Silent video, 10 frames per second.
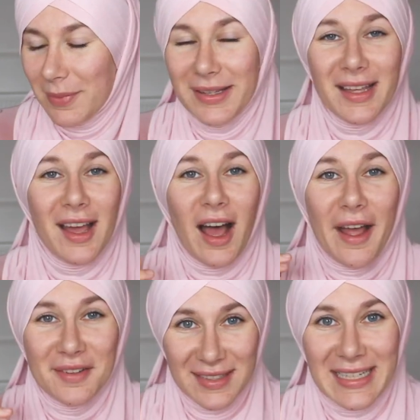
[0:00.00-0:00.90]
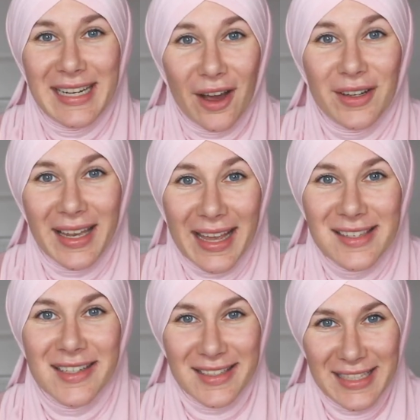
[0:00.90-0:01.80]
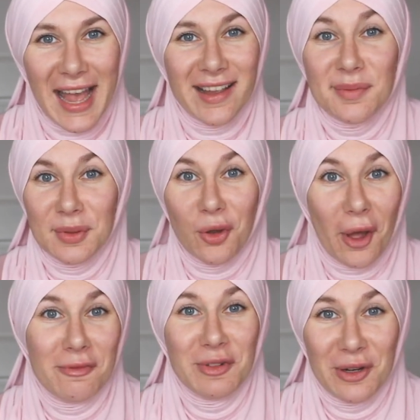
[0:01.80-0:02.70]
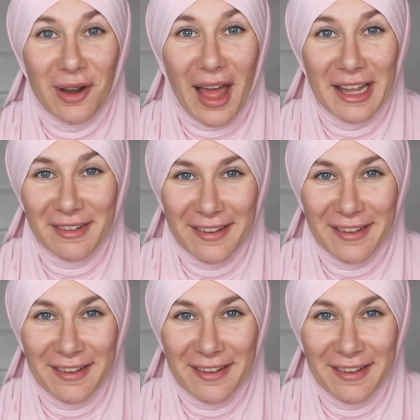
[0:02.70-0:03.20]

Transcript: but I've seen it on lectures, yes, but not in real life.